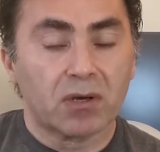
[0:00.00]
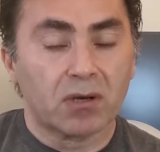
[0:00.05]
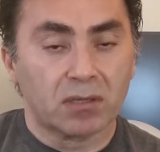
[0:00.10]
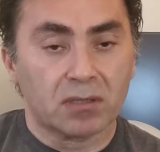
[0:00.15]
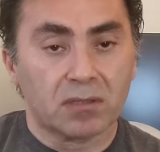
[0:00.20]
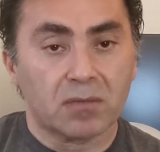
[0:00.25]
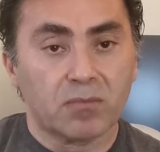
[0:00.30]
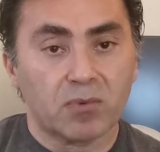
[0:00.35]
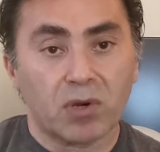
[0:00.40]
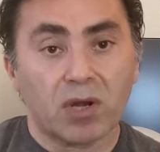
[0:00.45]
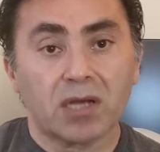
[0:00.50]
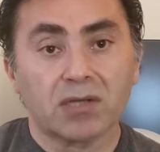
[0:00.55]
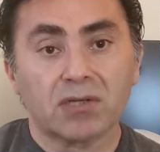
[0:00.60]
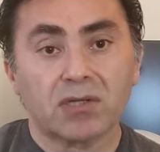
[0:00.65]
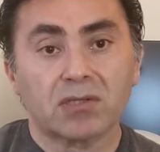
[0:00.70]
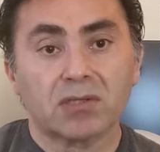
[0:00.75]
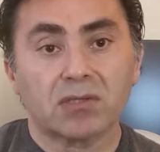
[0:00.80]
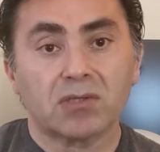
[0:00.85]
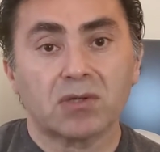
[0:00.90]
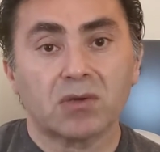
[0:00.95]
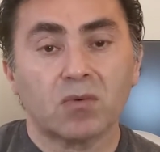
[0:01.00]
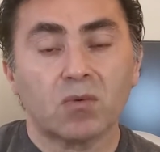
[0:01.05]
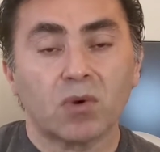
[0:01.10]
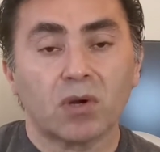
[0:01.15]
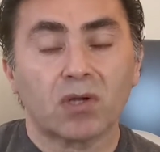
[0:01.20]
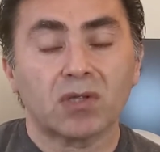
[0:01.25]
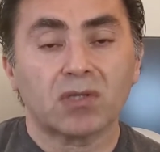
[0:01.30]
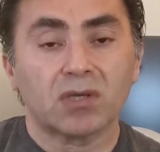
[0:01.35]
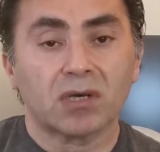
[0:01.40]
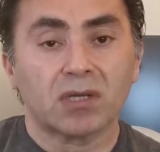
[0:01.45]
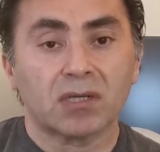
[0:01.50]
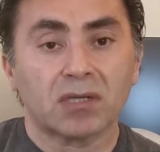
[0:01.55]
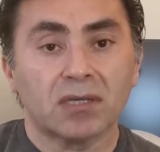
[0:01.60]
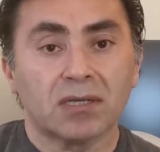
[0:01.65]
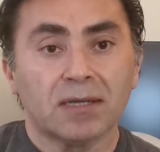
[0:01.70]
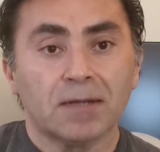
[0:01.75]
all the projects that you worked on.